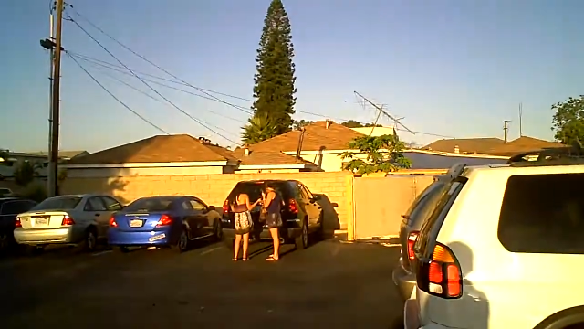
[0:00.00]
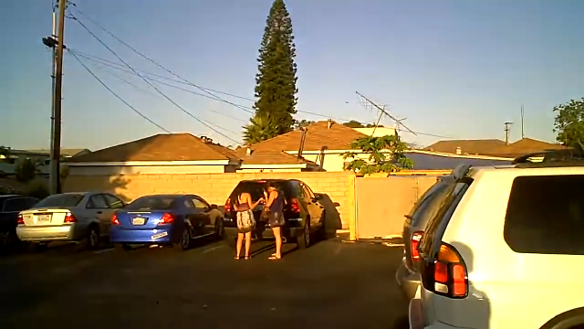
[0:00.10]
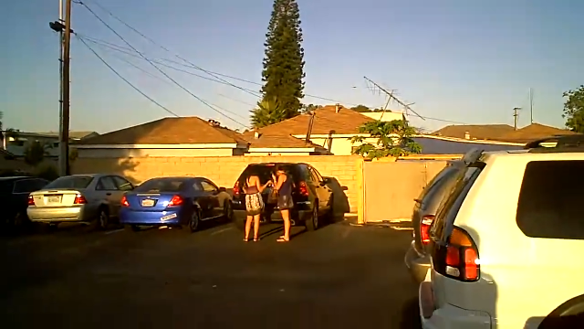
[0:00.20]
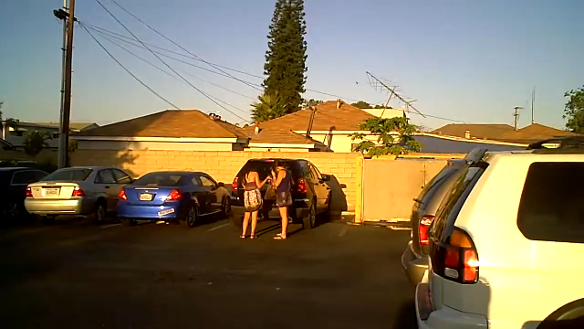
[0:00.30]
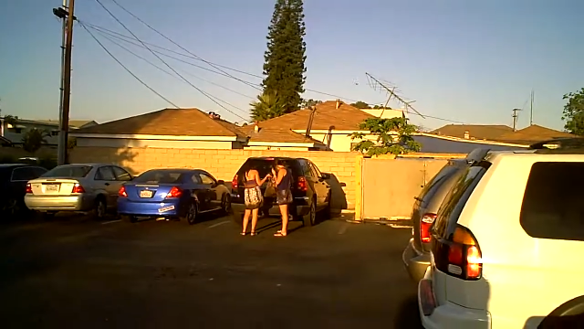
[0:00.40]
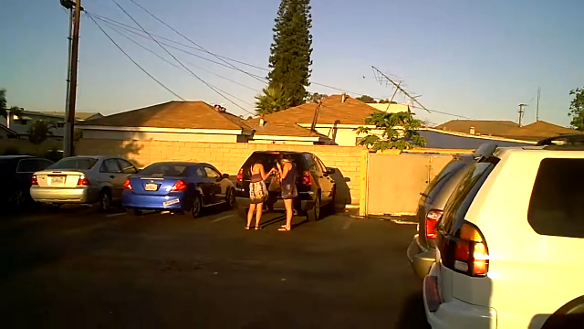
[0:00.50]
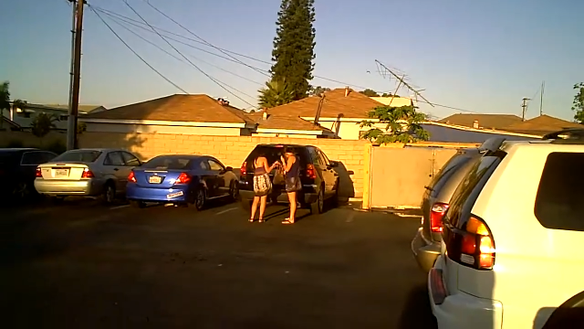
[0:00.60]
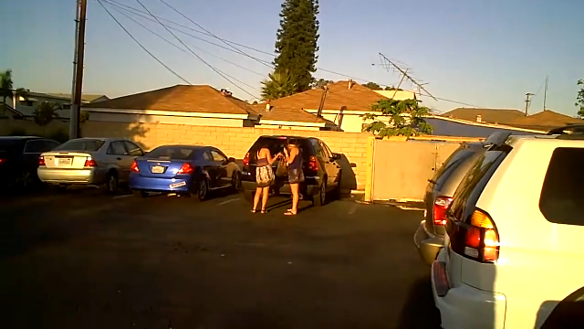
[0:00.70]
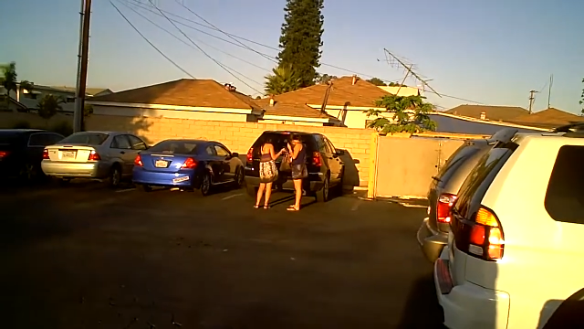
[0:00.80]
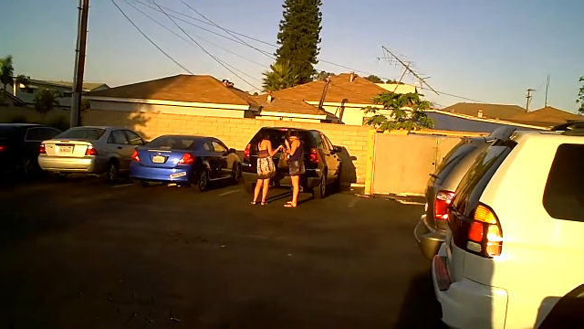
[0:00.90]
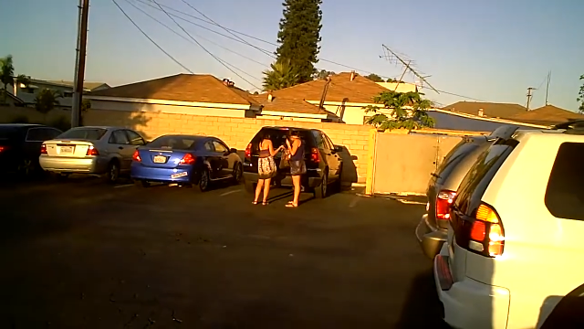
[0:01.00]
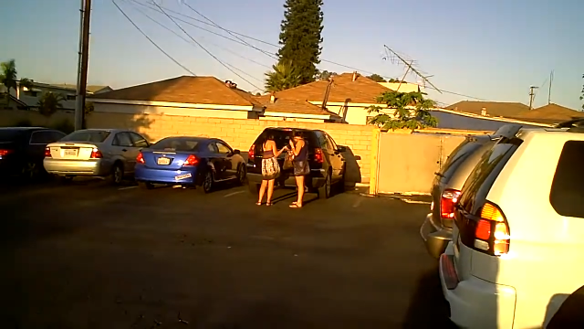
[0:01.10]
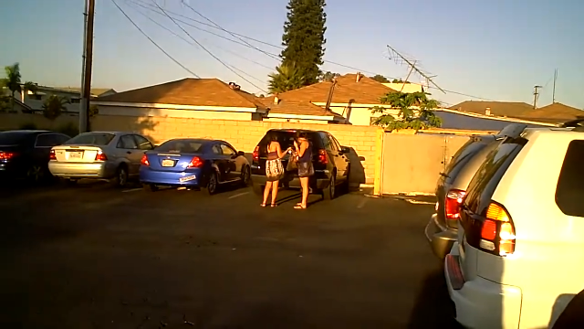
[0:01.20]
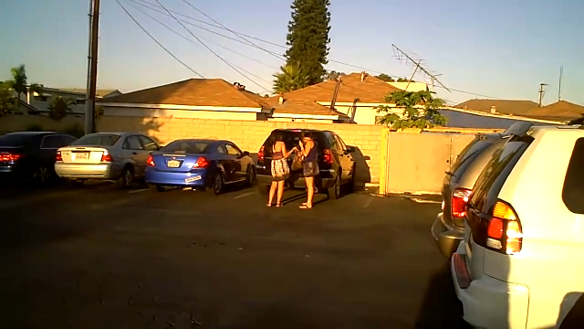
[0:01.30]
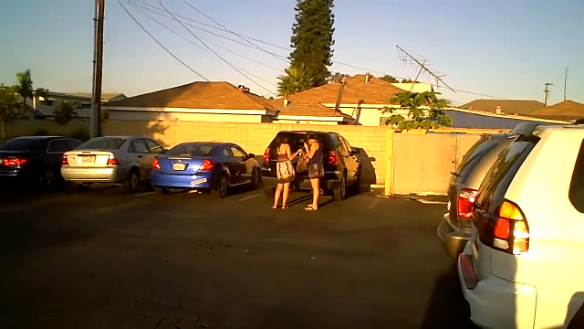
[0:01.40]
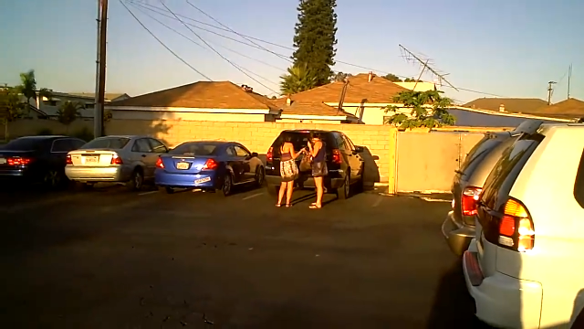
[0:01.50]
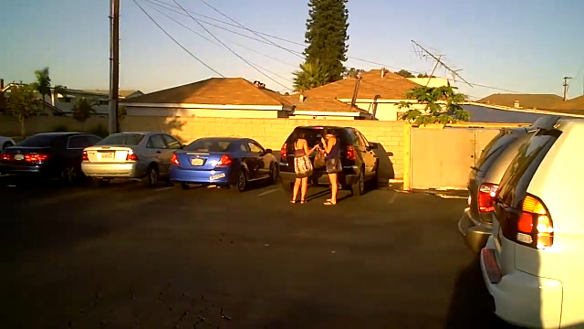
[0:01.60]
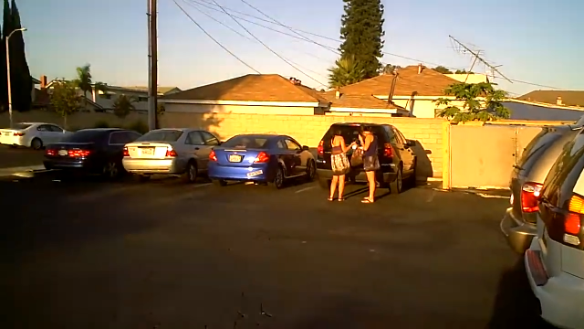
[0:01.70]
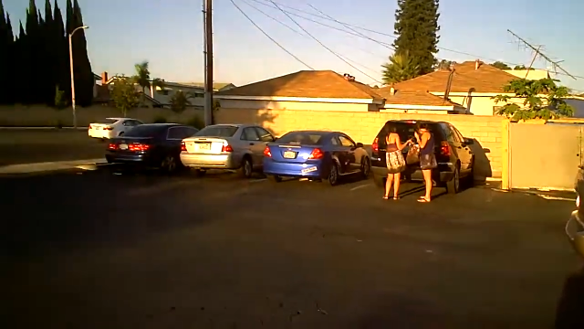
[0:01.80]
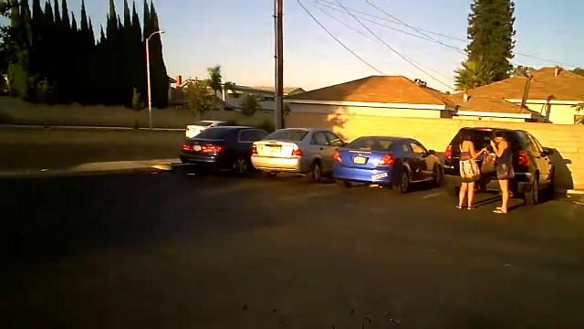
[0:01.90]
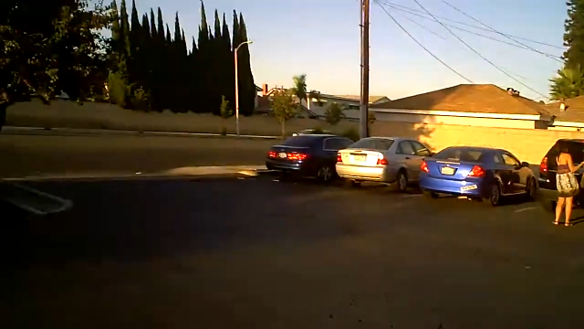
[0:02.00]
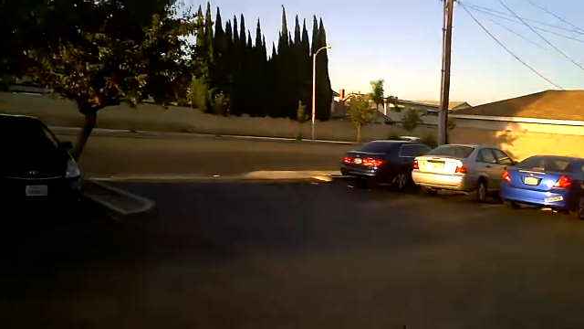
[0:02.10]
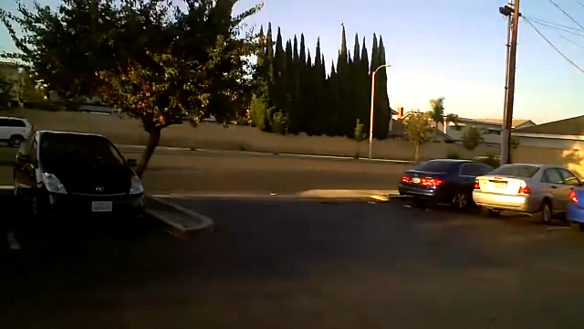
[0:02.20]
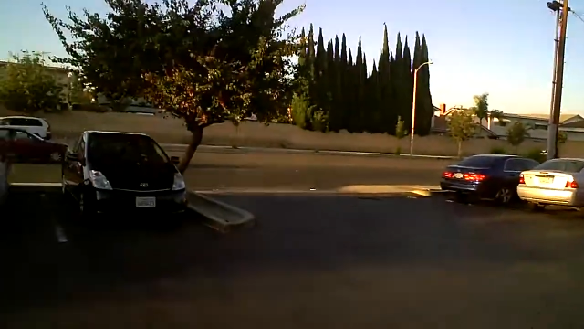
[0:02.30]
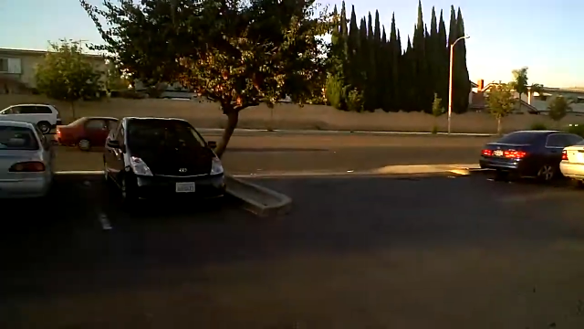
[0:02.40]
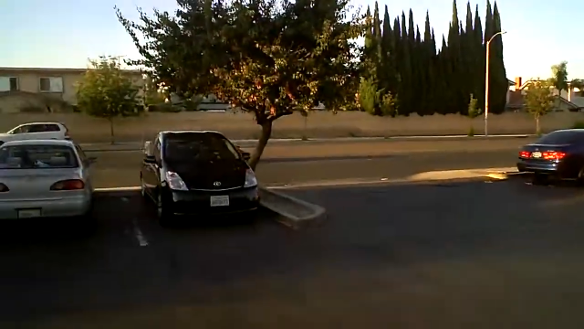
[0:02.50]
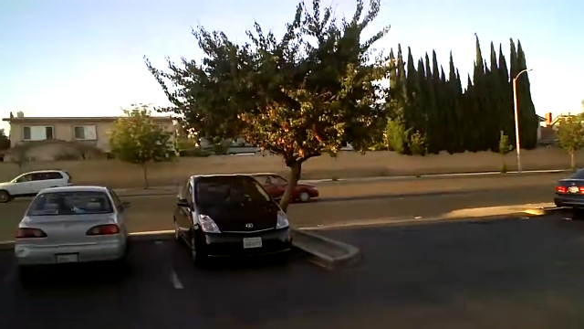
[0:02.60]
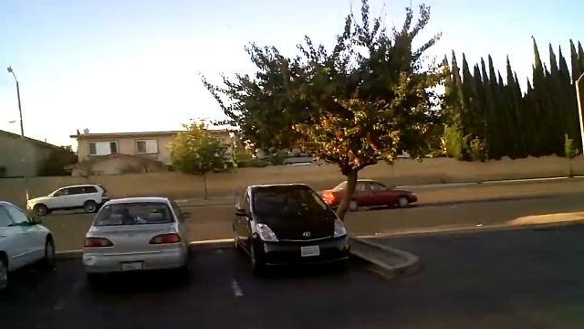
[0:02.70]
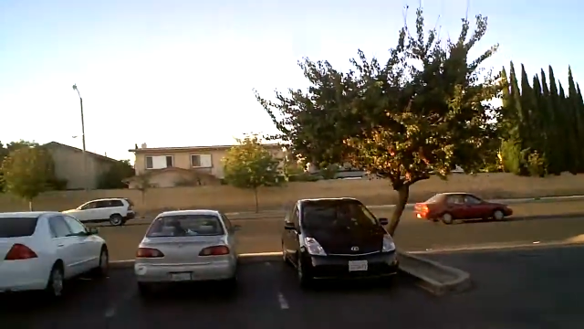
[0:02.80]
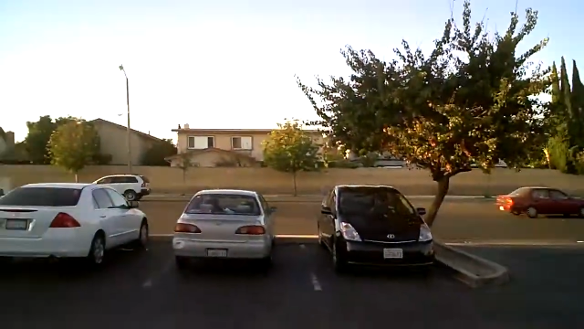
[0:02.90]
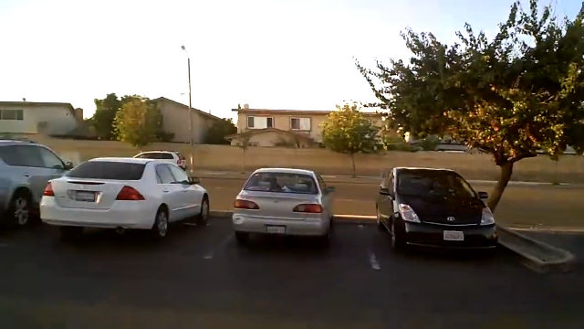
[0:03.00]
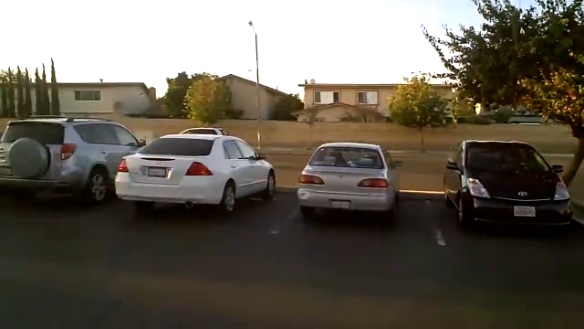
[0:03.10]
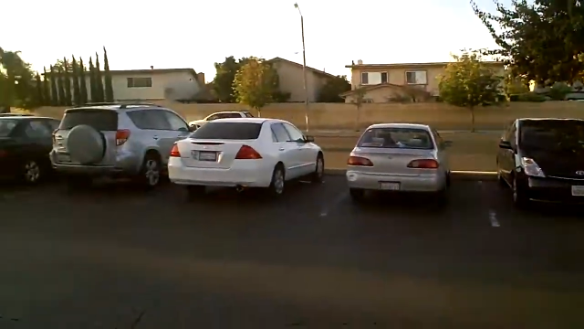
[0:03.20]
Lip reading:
Nobody's mouth can be seen.